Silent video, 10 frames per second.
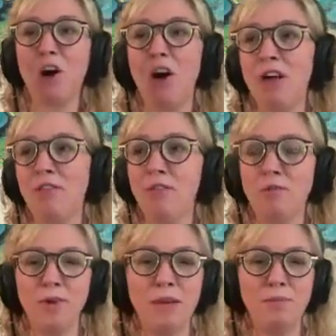on
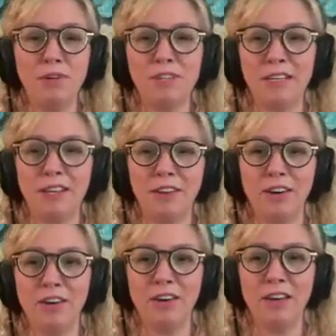3
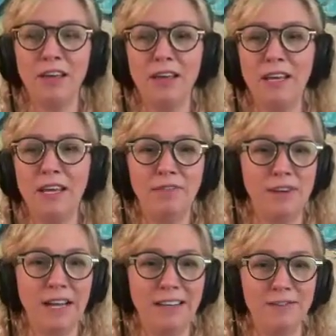particular
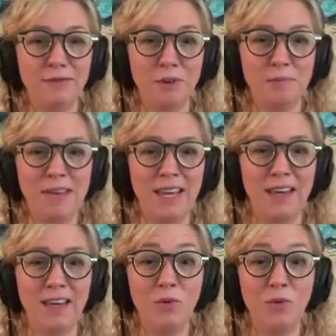evenings for
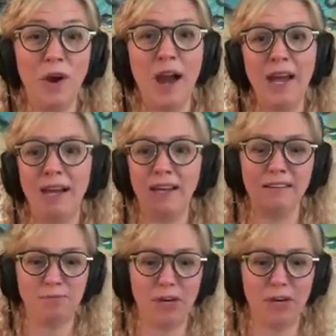me where I